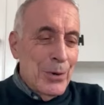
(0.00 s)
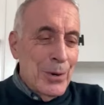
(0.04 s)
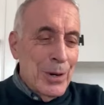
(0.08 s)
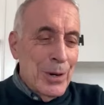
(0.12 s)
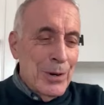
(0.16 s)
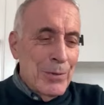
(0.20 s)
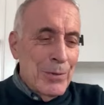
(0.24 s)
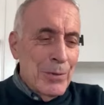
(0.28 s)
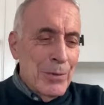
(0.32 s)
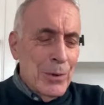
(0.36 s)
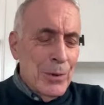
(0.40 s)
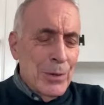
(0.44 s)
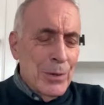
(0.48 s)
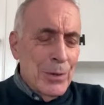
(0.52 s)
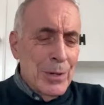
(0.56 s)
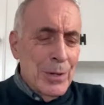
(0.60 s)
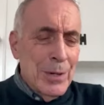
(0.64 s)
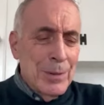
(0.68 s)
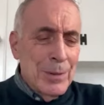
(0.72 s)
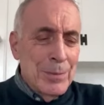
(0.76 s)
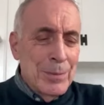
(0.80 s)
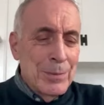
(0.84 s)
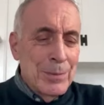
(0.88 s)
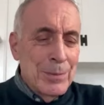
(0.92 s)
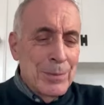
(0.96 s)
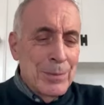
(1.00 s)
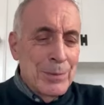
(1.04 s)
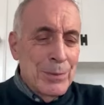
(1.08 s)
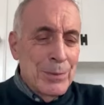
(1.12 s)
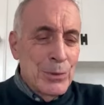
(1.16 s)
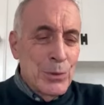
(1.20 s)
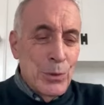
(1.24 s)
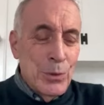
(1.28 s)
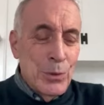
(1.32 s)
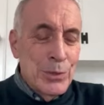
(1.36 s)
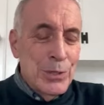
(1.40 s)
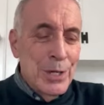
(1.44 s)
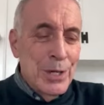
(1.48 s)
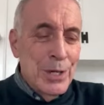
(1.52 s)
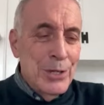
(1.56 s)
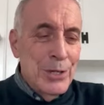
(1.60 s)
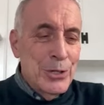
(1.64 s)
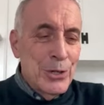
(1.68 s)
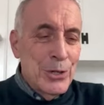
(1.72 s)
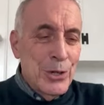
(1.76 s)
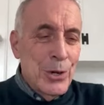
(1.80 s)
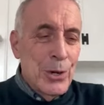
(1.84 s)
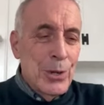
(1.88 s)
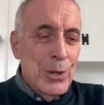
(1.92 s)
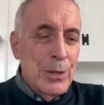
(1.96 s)
or whatever, a school
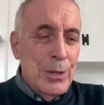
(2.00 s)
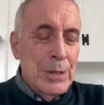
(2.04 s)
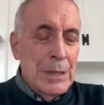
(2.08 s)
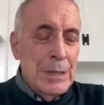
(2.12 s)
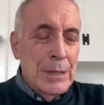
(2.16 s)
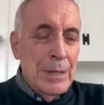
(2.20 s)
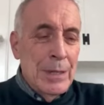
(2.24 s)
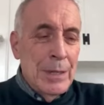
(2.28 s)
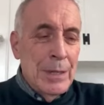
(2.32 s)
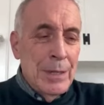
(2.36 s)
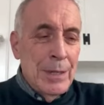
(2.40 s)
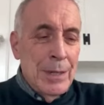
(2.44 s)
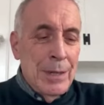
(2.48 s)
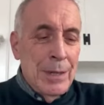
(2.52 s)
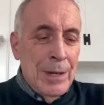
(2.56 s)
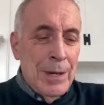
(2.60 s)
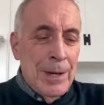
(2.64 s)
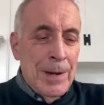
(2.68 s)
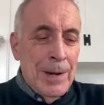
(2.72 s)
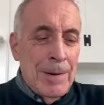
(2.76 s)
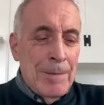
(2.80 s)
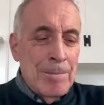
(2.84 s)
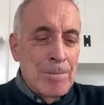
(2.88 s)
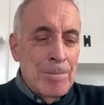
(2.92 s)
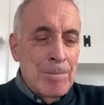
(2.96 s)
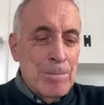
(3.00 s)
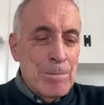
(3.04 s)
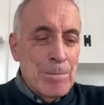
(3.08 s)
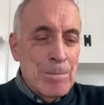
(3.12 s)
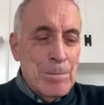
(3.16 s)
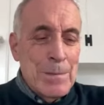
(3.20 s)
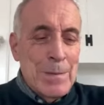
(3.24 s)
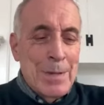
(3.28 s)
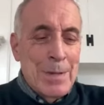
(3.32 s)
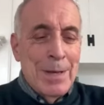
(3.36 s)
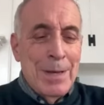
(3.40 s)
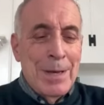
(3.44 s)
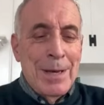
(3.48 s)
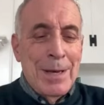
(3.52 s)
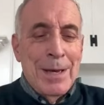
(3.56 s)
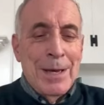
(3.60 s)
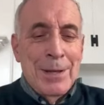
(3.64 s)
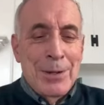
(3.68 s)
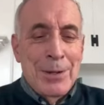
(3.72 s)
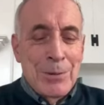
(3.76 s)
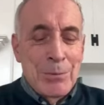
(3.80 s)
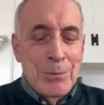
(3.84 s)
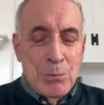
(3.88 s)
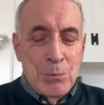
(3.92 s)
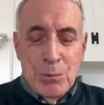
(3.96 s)
teacher, um,
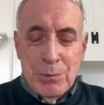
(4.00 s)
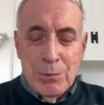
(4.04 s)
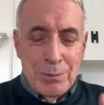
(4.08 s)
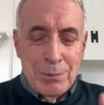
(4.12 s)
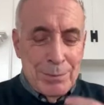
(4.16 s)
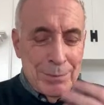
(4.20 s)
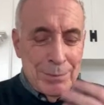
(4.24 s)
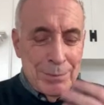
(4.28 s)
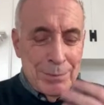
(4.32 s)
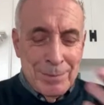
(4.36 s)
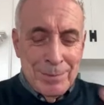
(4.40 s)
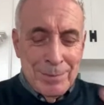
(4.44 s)
and